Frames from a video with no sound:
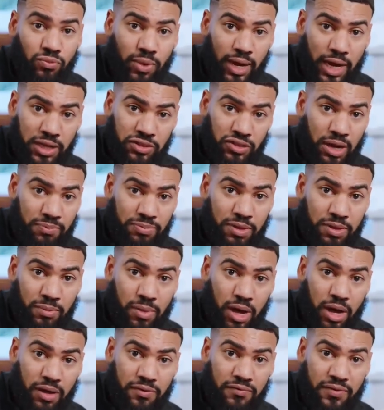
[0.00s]
I dropped them
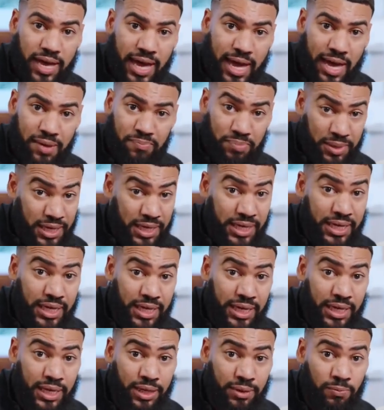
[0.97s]
off at
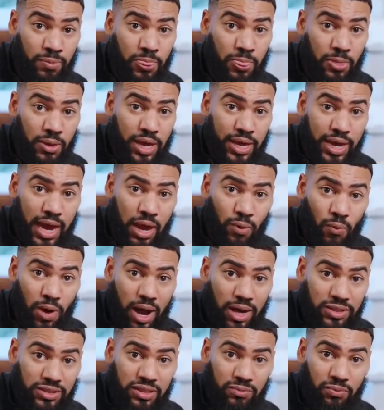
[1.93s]
PE and I
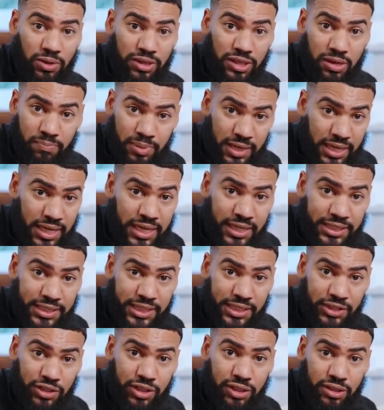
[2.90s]
watched them with the PE
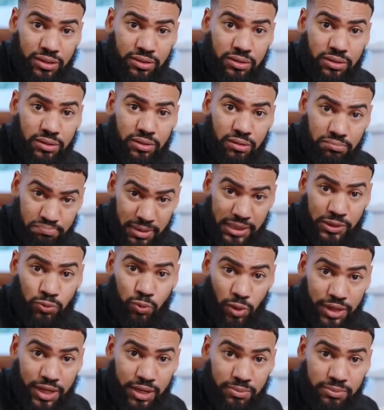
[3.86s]
teacher, Miss
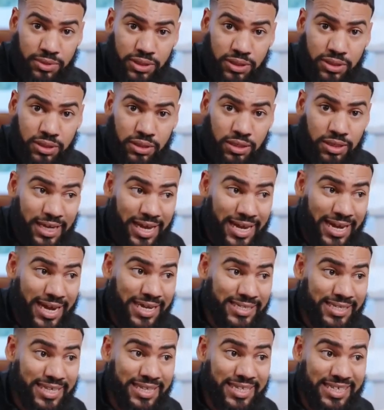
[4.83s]
Williams, and I
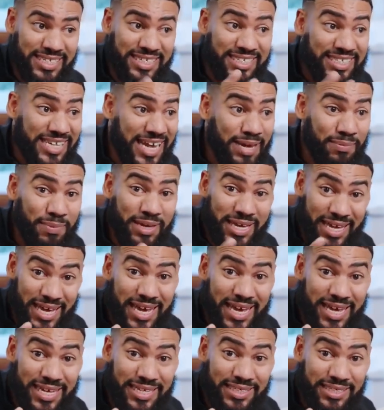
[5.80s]
see the same
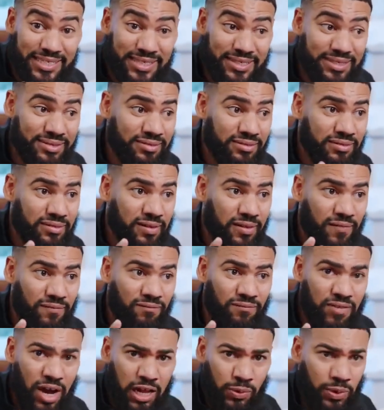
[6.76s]
kids
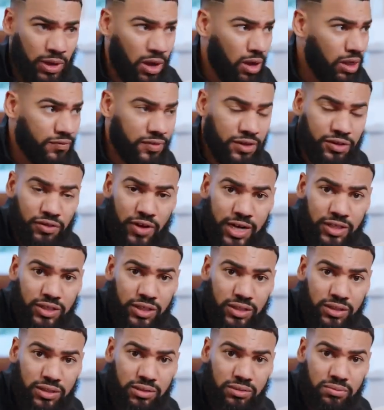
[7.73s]
following all of her
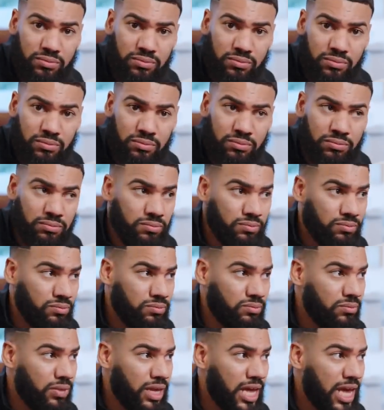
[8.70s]
directions.
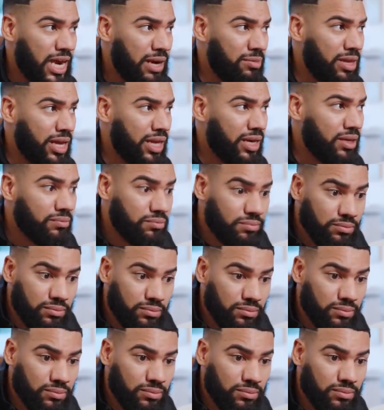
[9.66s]
And I'm like,
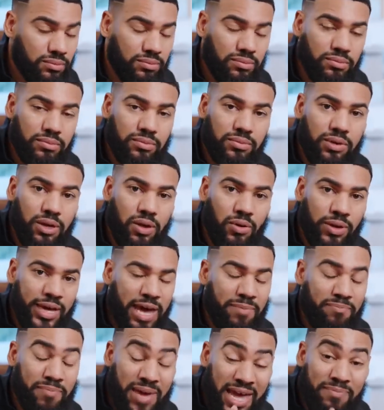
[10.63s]
okay,
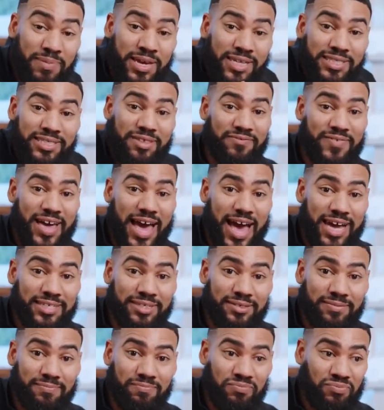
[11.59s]
maybe it's the
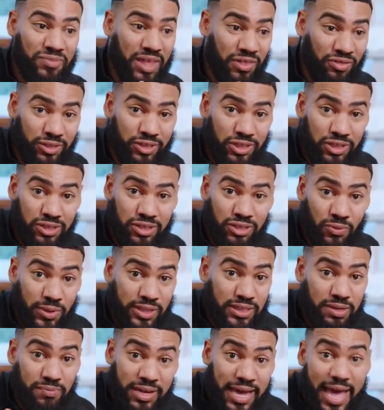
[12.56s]
fact that they're just doing
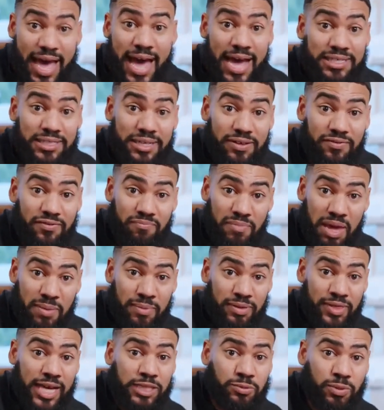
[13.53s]
something active.
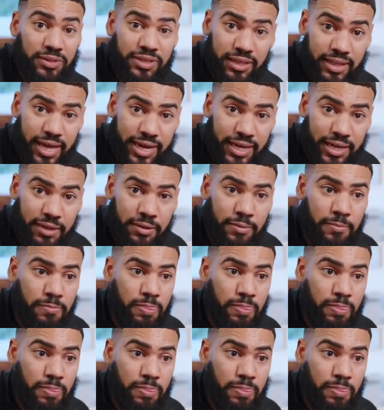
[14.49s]
Maybe that's what they like.